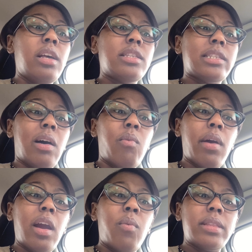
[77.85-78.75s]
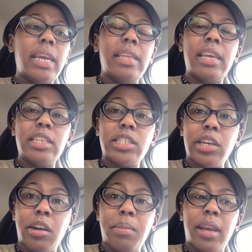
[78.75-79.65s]
somewhere within that
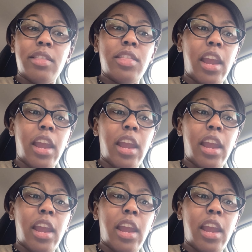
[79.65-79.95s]
sermon,